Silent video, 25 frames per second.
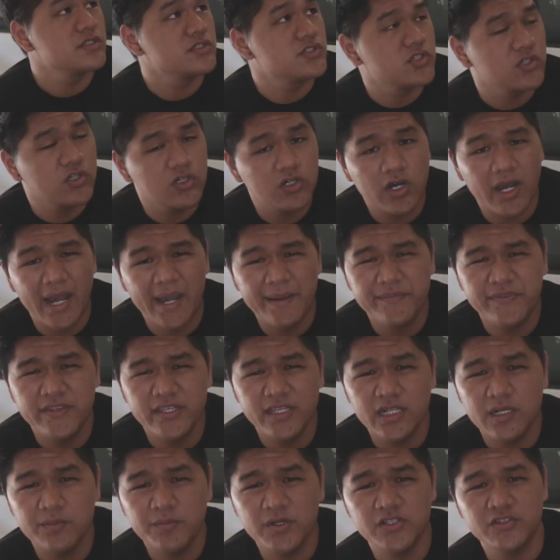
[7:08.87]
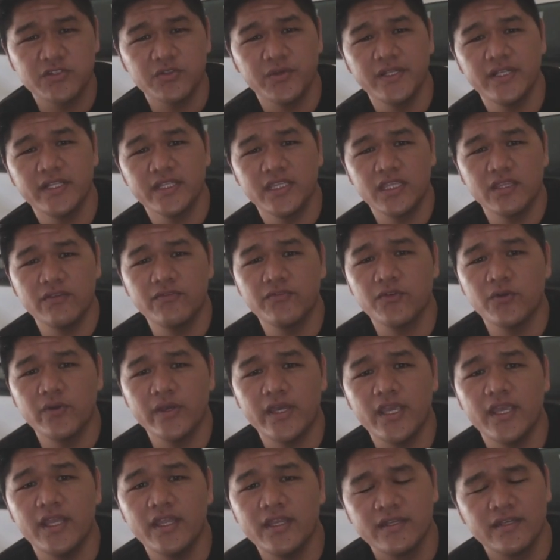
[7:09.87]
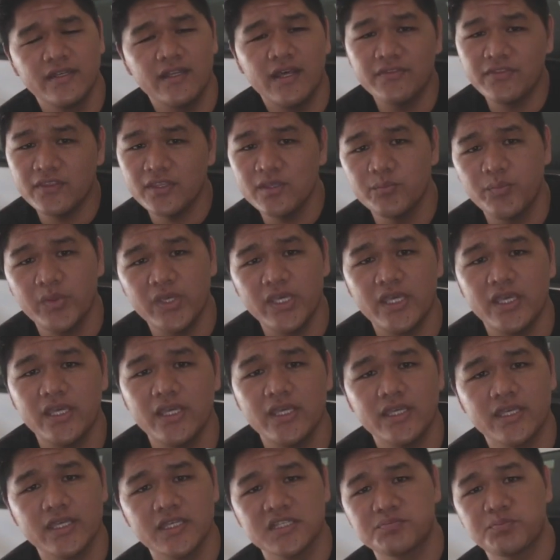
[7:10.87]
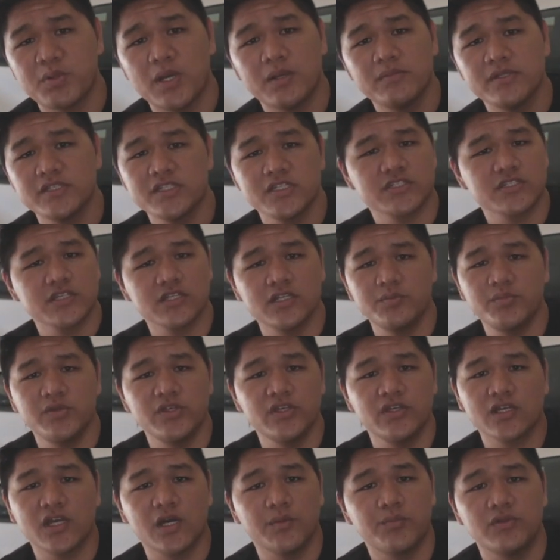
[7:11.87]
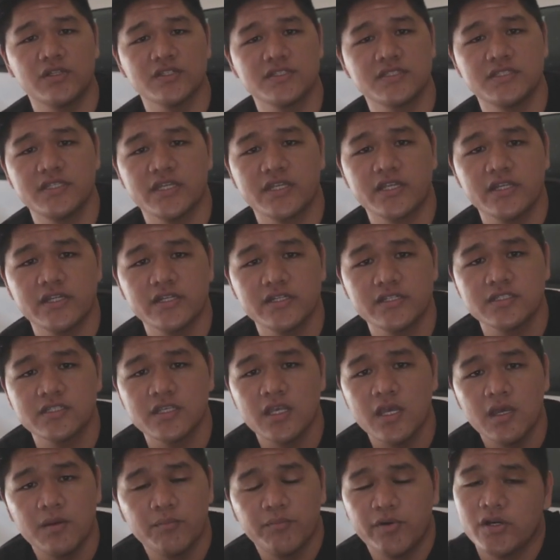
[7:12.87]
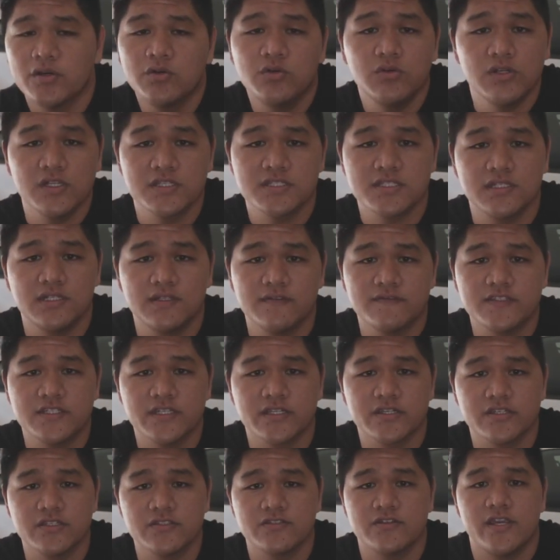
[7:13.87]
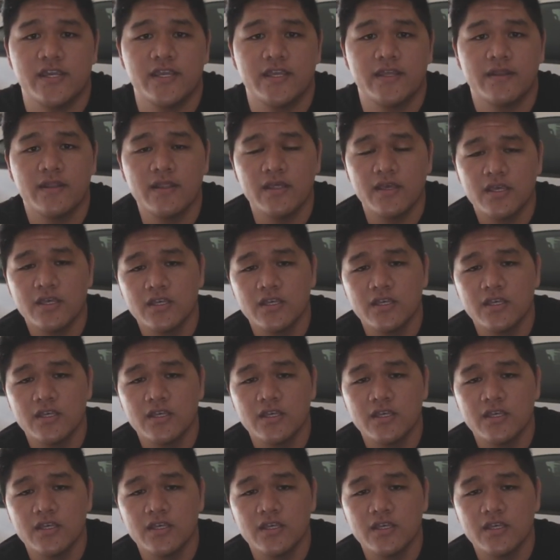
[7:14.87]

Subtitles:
So I'm thinking about doing a giveaway. Nothing big. It's probably just gonna be a couple of stickers, but who doesn't love stickers, right?